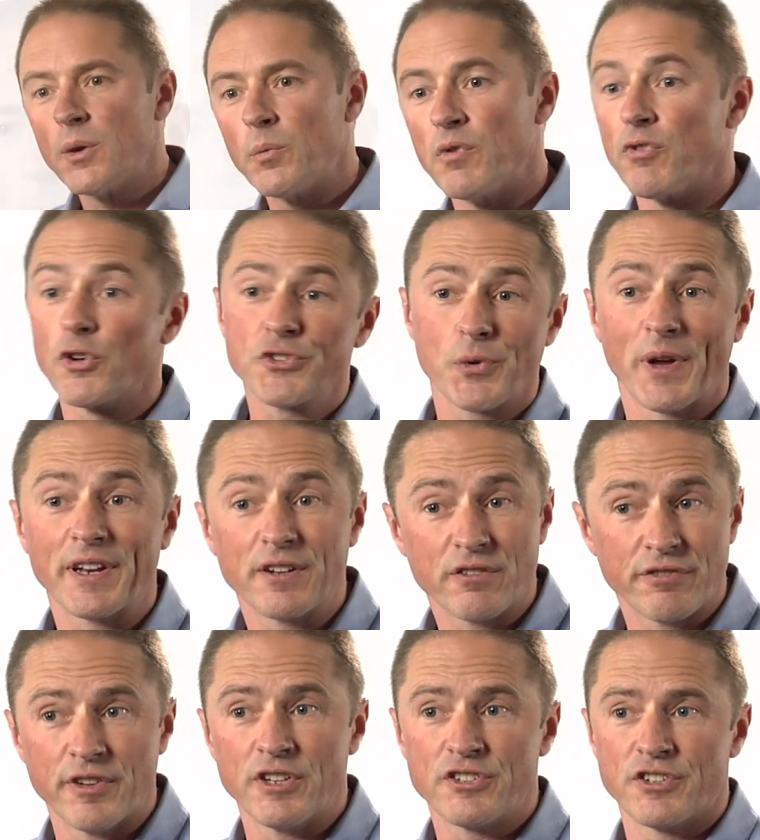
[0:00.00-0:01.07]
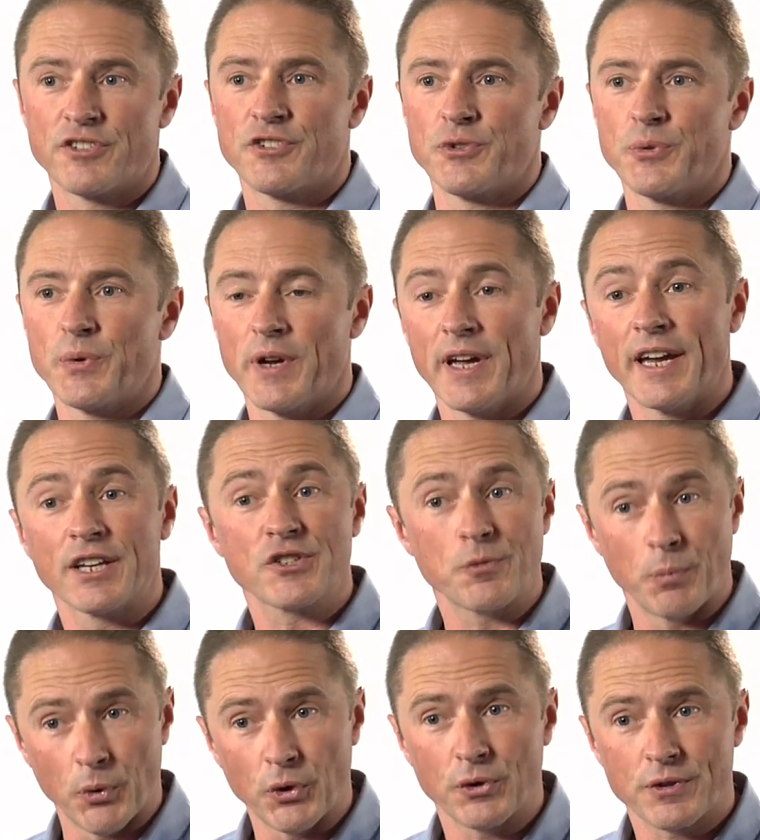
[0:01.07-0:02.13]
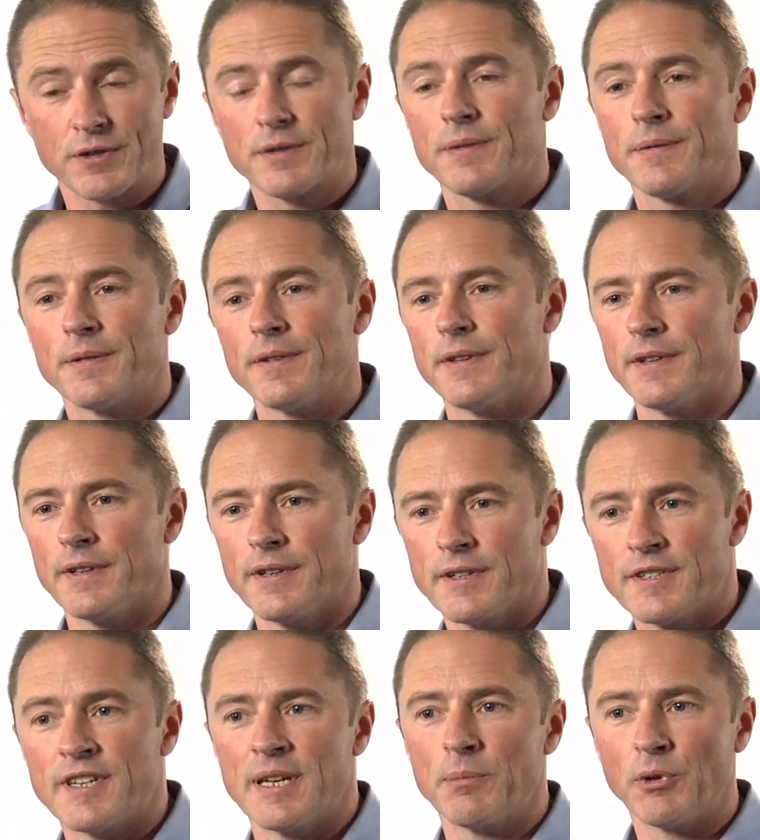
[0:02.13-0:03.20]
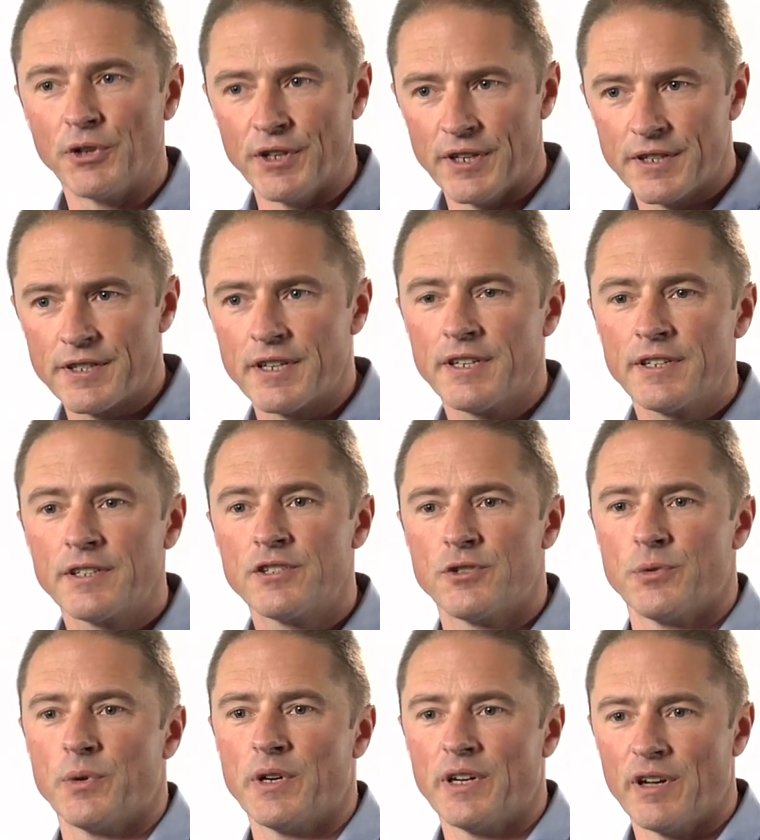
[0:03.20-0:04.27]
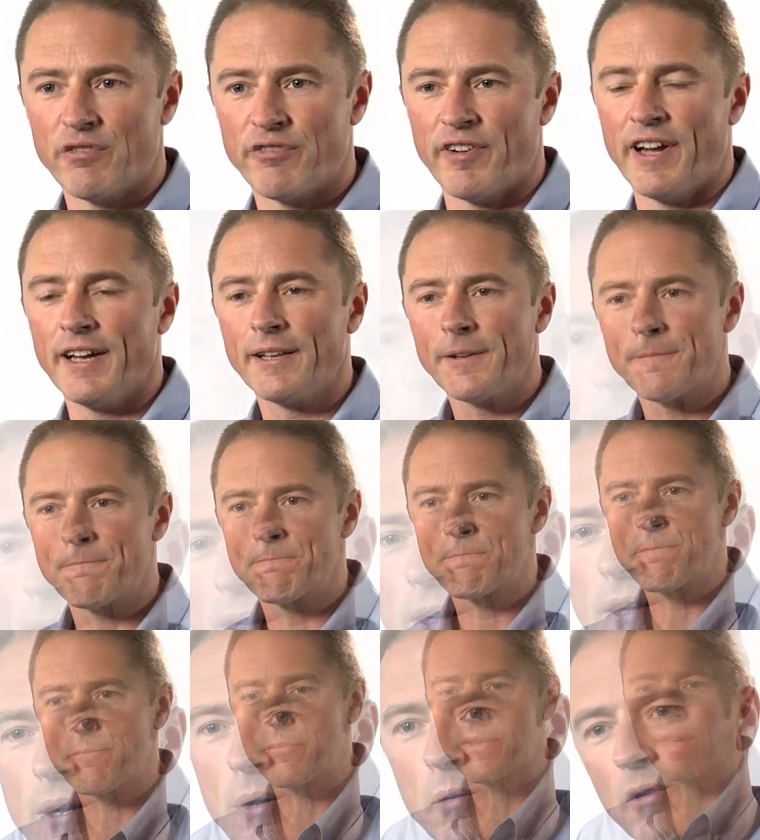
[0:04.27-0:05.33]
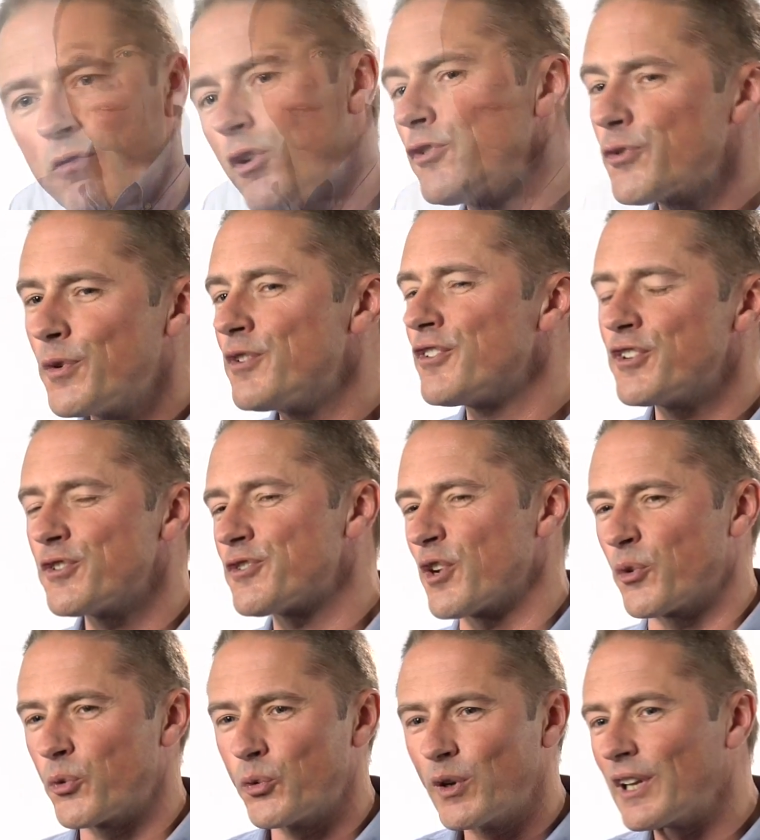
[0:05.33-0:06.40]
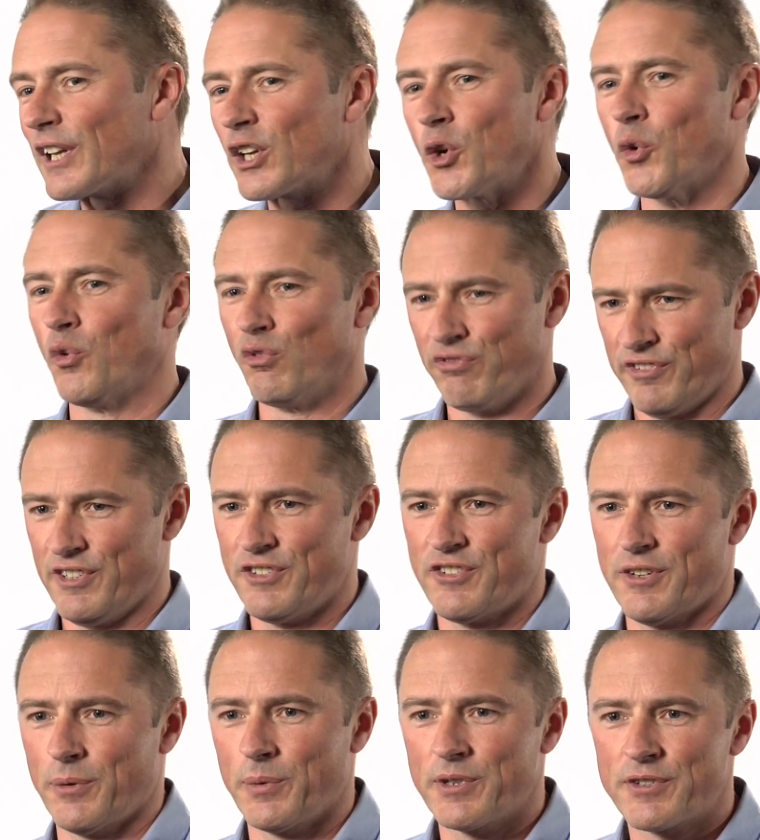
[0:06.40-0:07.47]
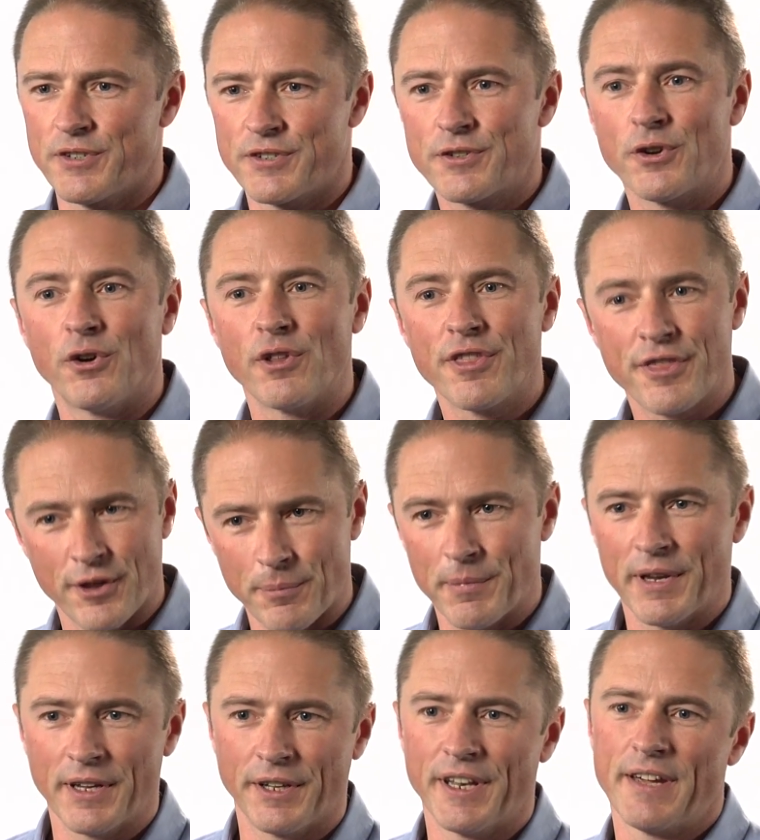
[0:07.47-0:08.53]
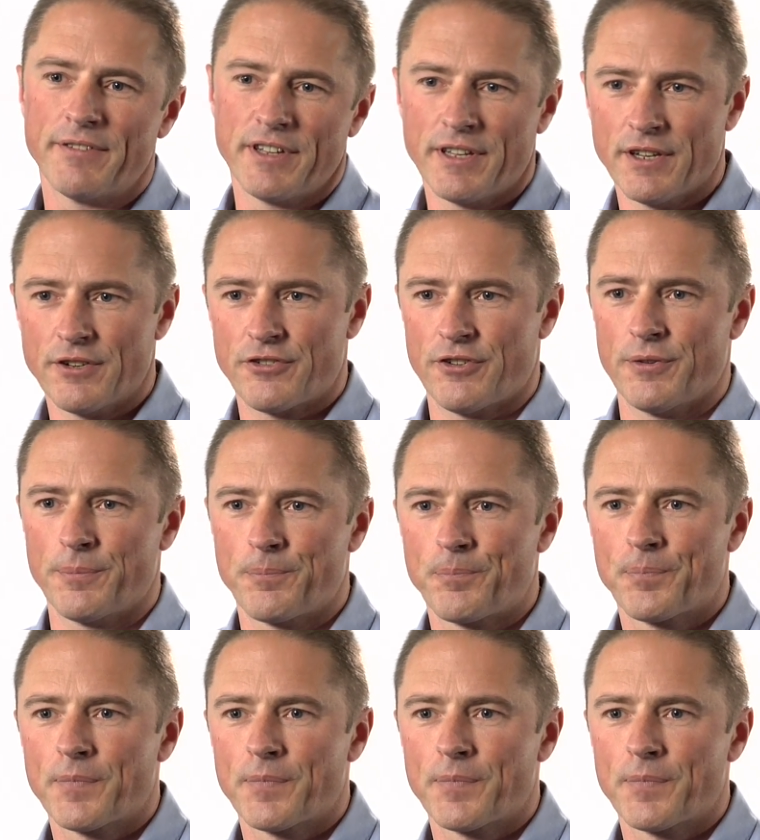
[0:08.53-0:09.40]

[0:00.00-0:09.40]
We've also added a feature to uh, export the table data to a, a file. We've also introduced a really cool feature which is called thumbnail navigation.